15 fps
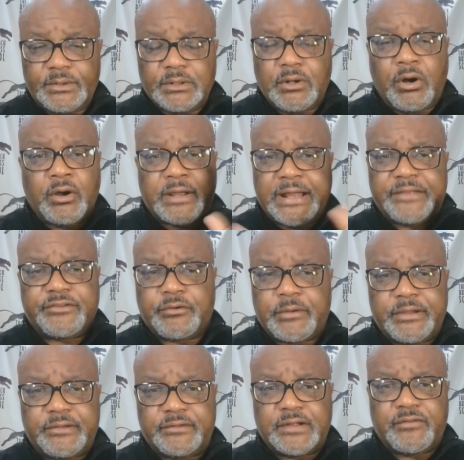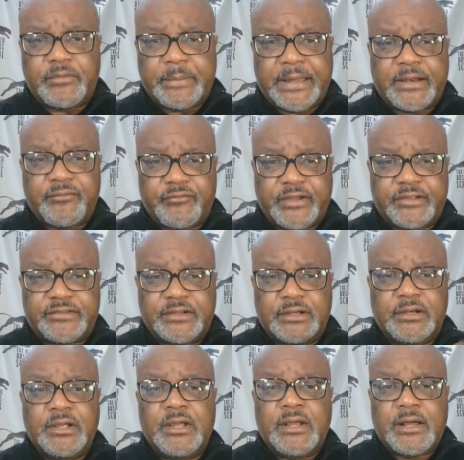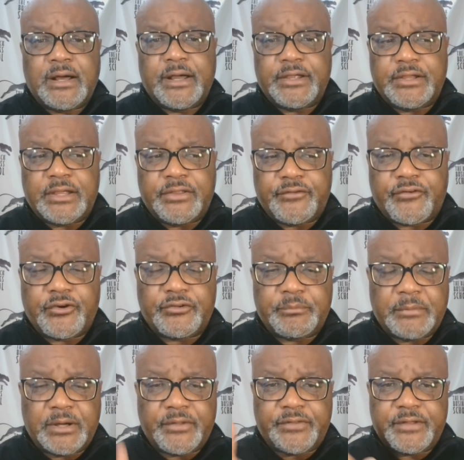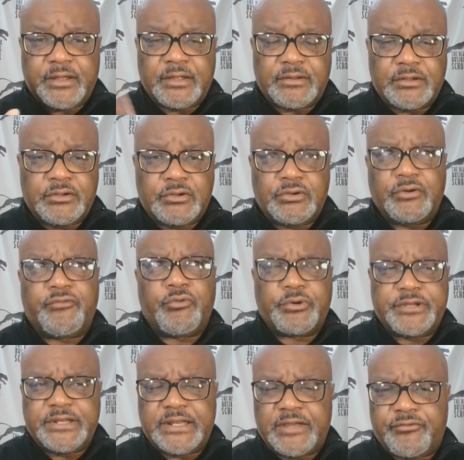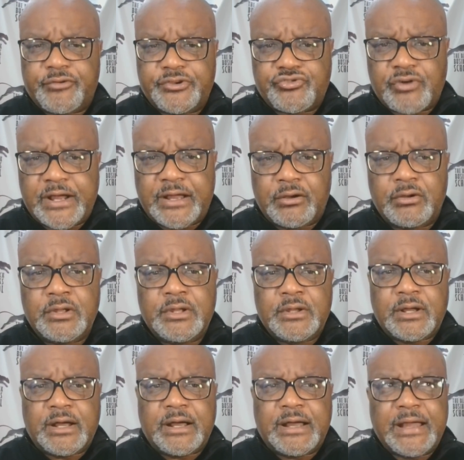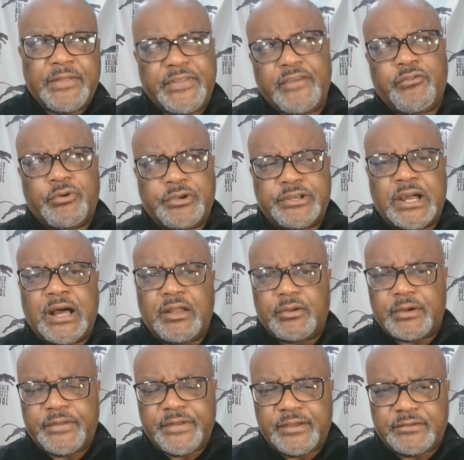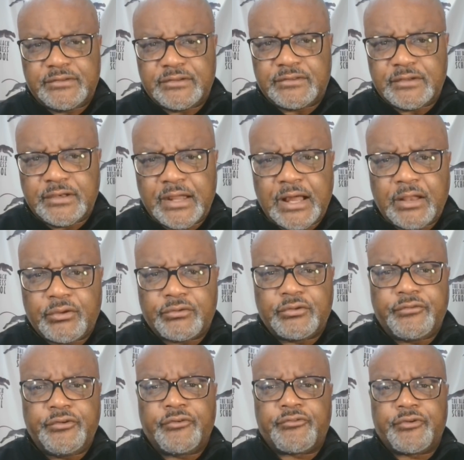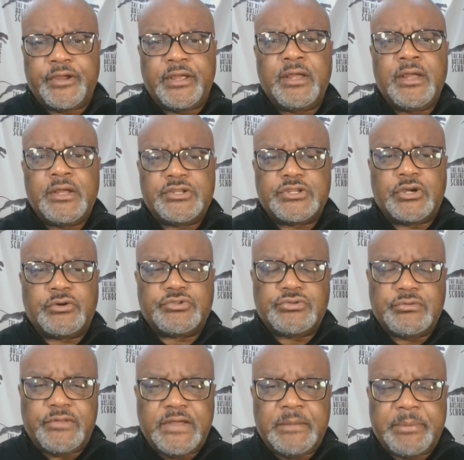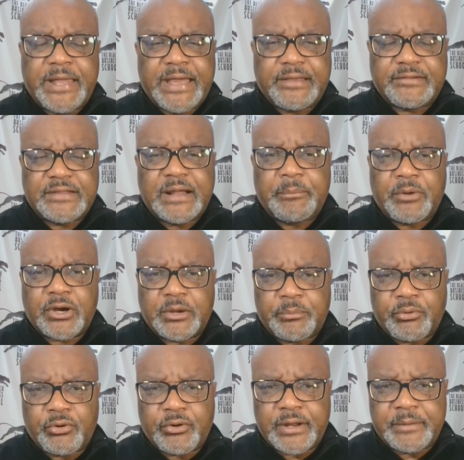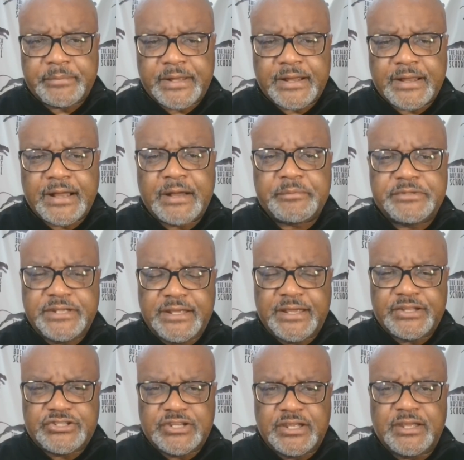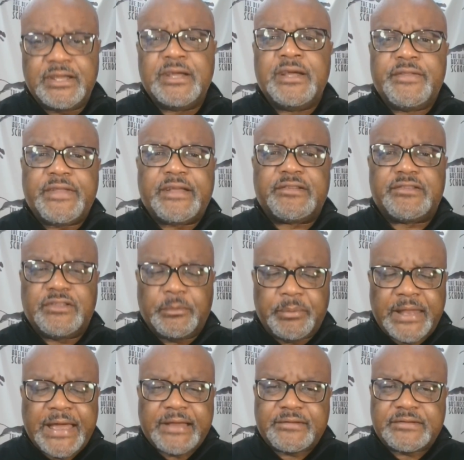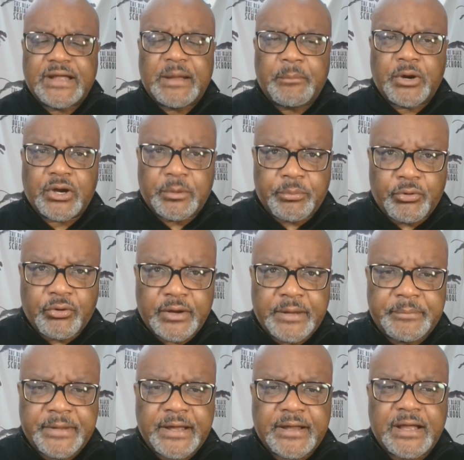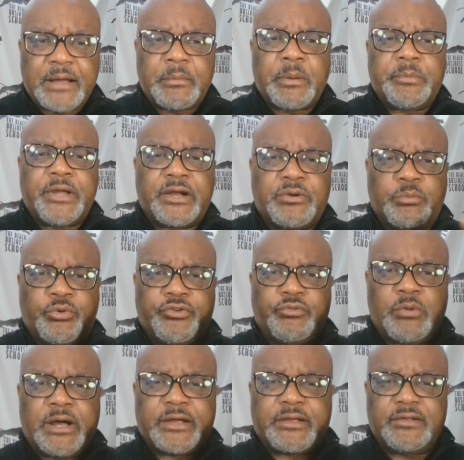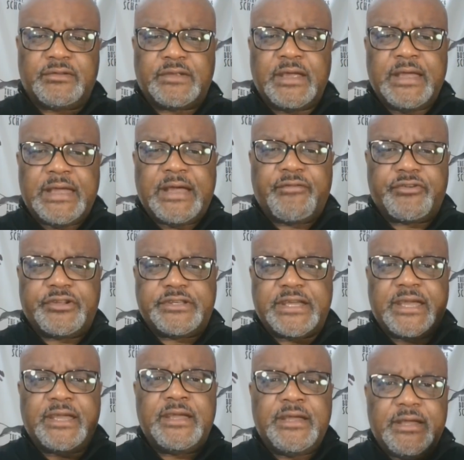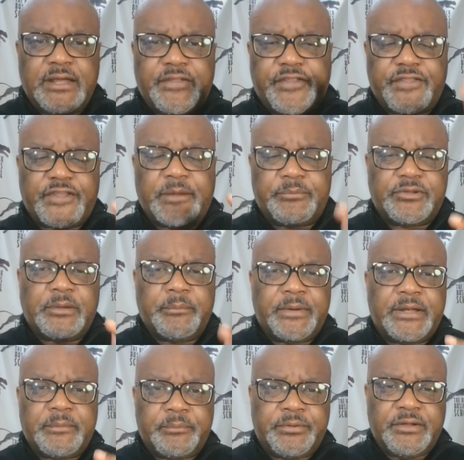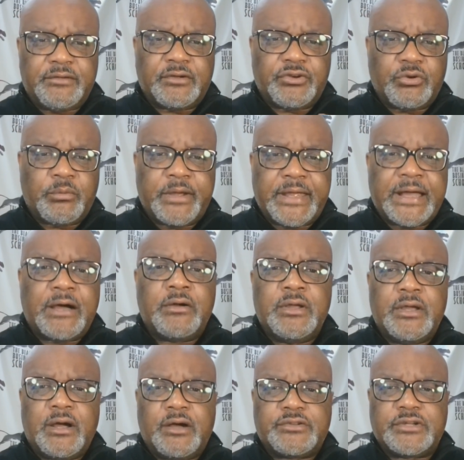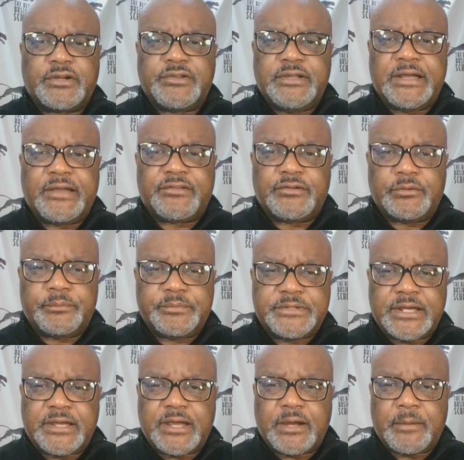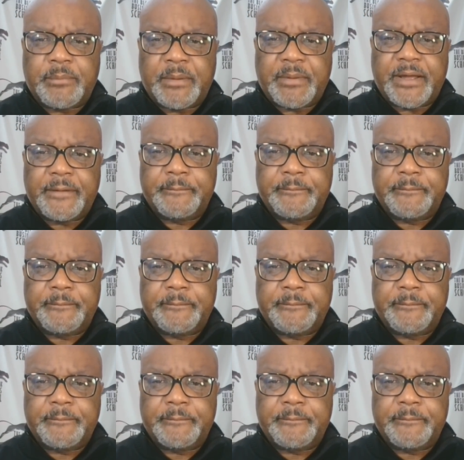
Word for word: all kinds of great stuff about investing uh, in the first month is you can do a 14-day free trial uh, i think for a dollar i think it's just a dollar so feel free to go to theblackstockmarketprogram.com t-h-e that's theblackstockmarketprogram.com i'm dr boyce watkins have a good day hit the thumbs up button please on your way out i'll talk to you guys soon take care bye-bye